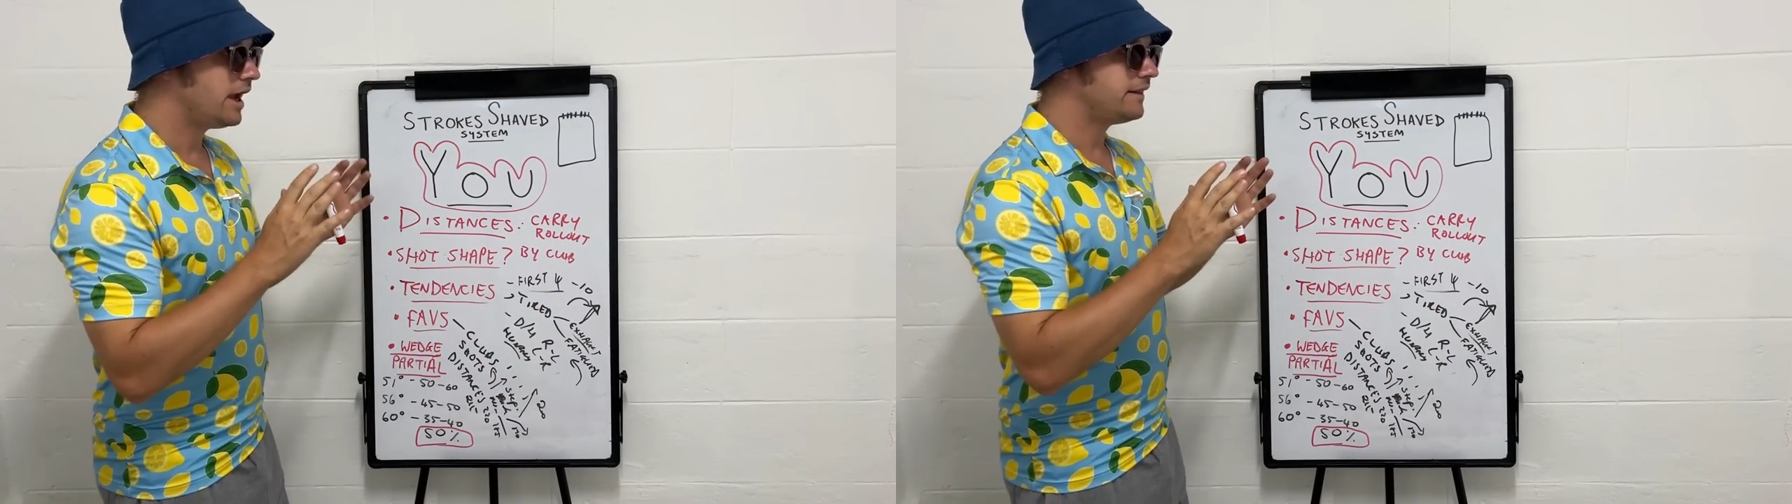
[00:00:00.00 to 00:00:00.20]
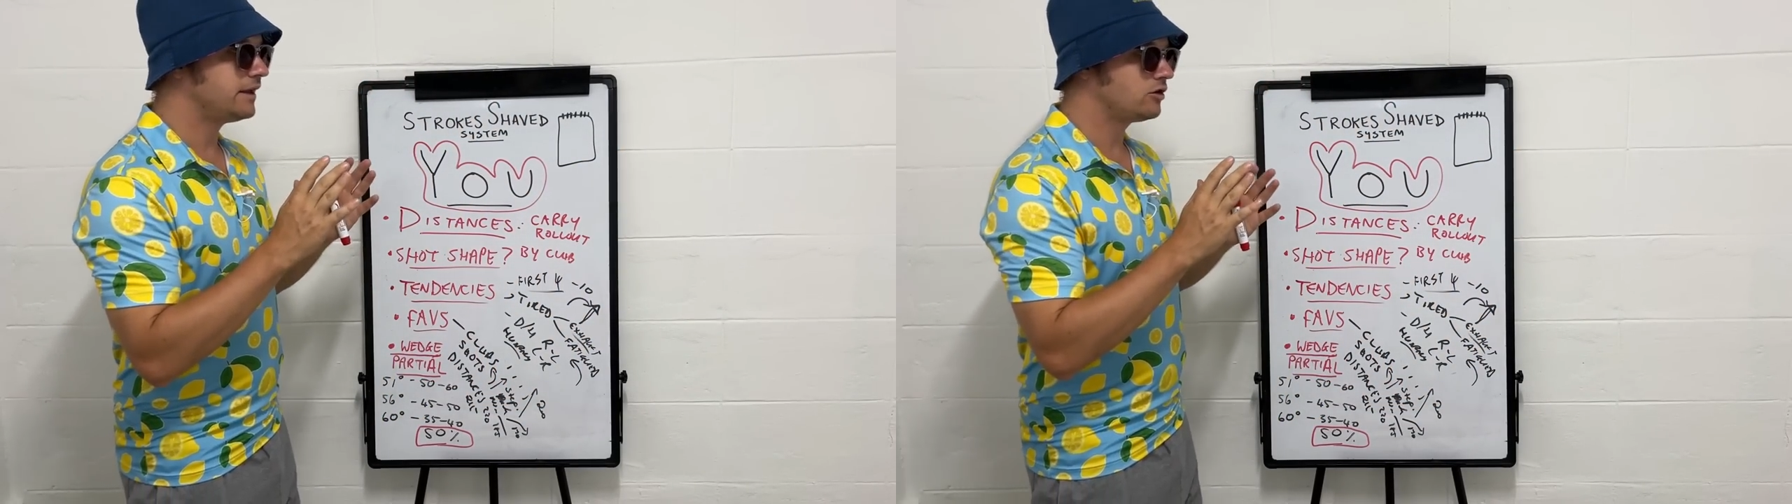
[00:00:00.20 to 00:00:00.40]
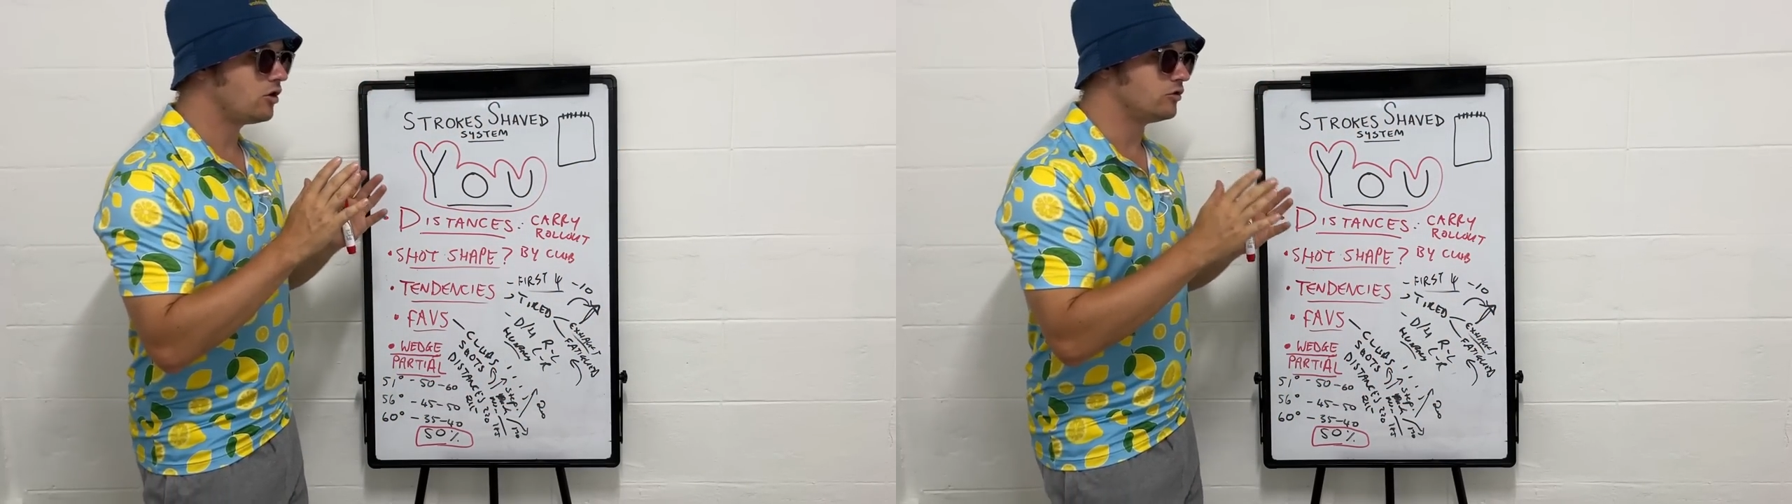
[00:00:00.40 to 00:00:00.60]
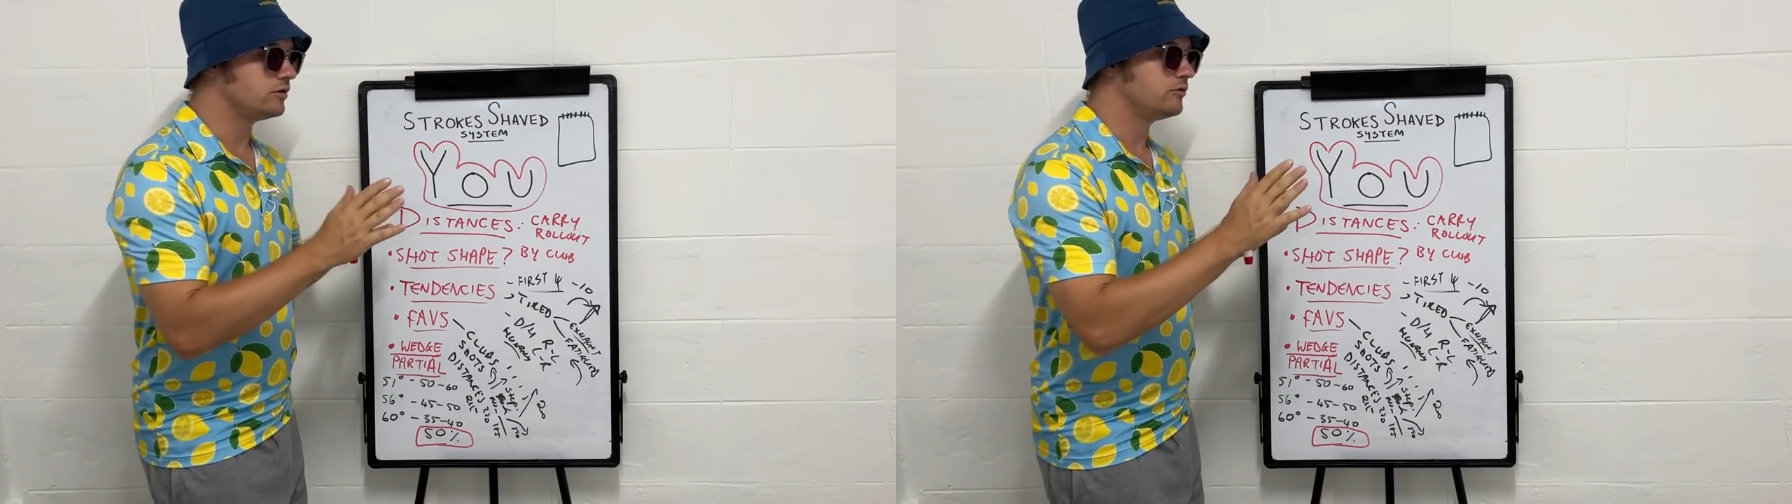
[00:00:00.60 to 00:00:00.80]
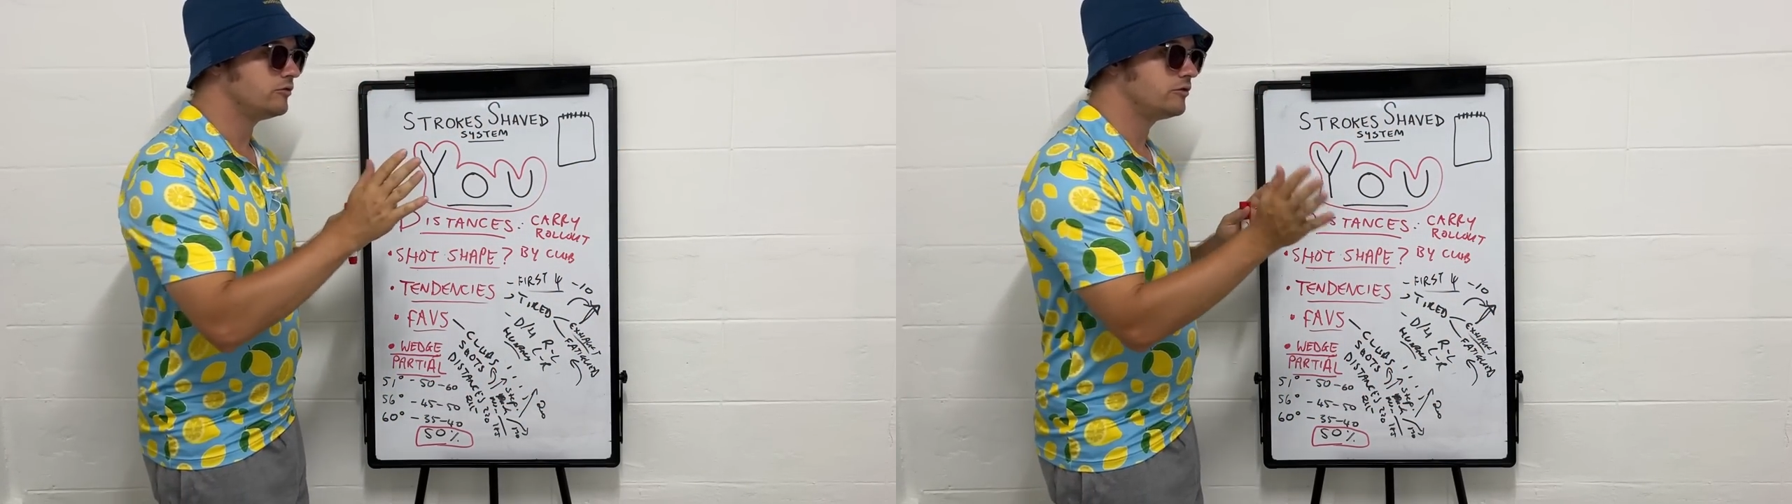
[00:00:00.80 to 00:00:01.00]
and then
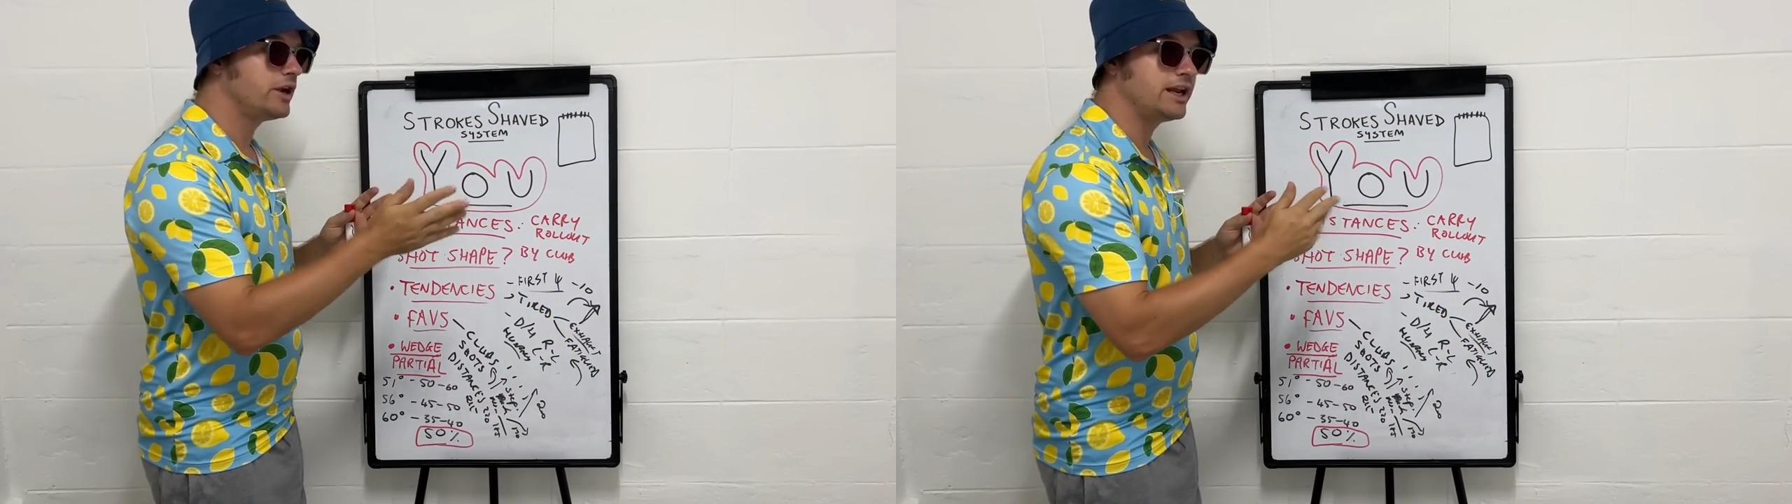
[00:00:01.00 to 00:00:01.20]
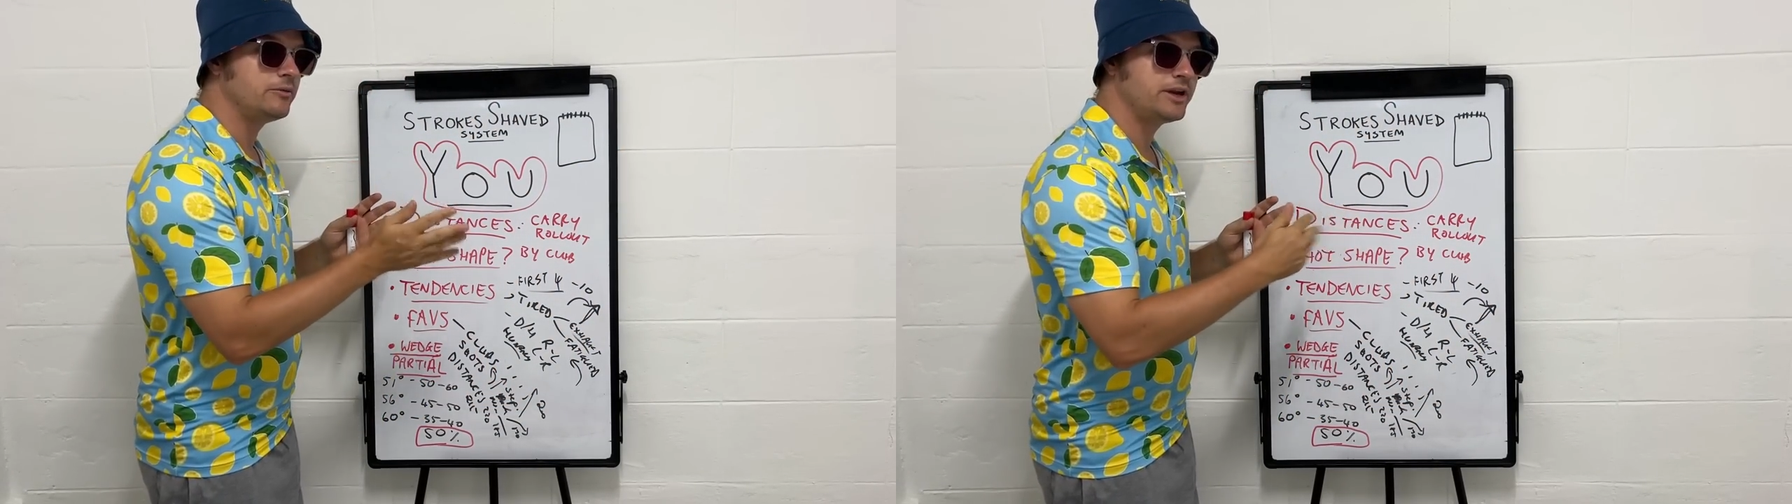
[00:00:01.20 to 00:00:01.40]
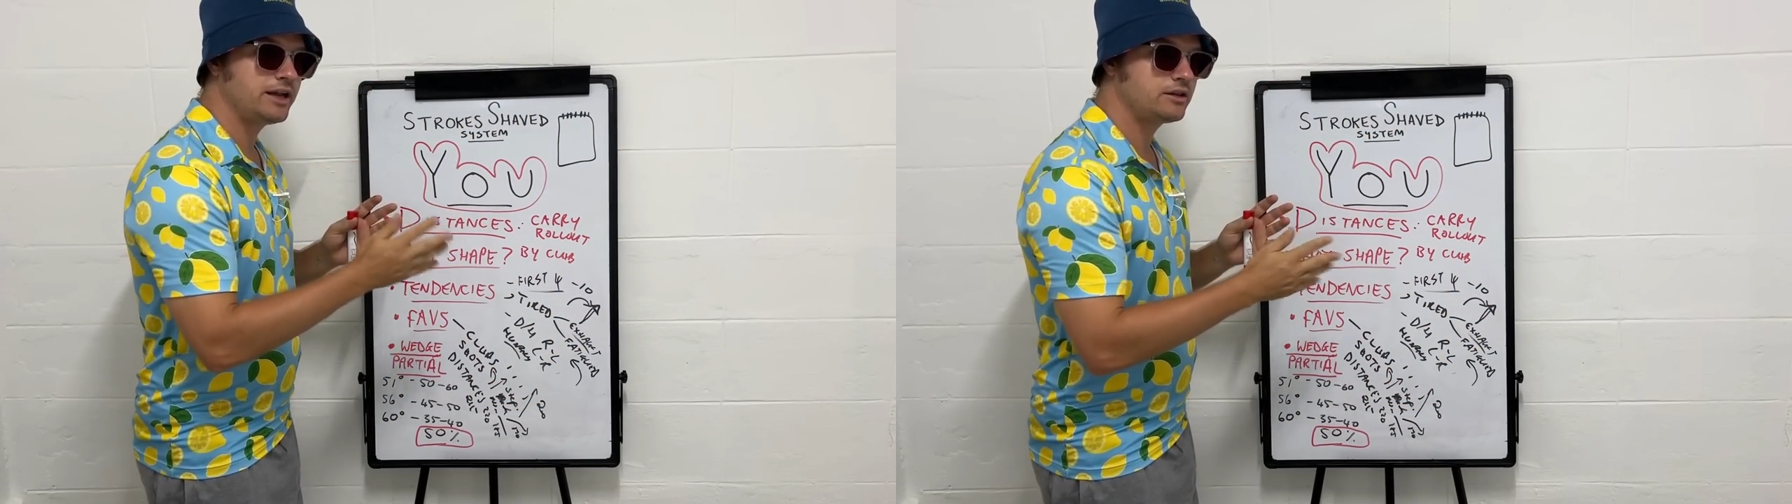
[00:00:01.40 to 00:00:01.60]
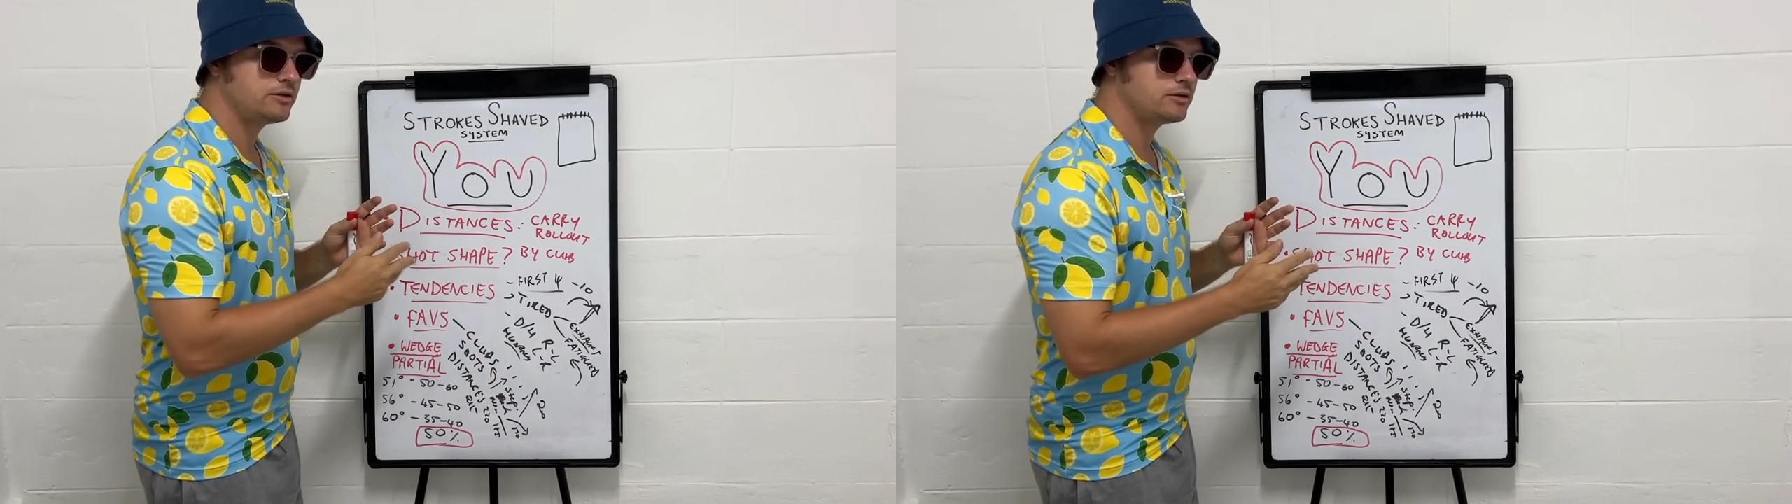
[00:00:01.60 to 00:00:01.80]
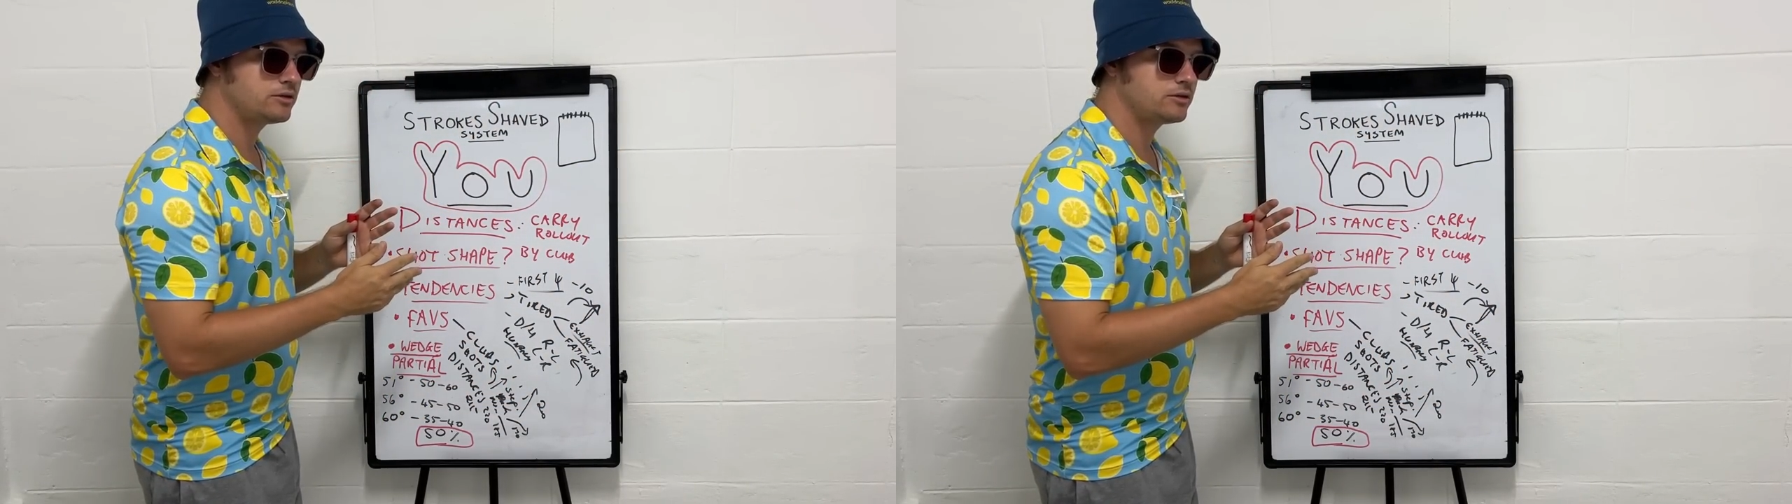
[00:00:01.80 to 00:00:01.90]
go. R eliminate the,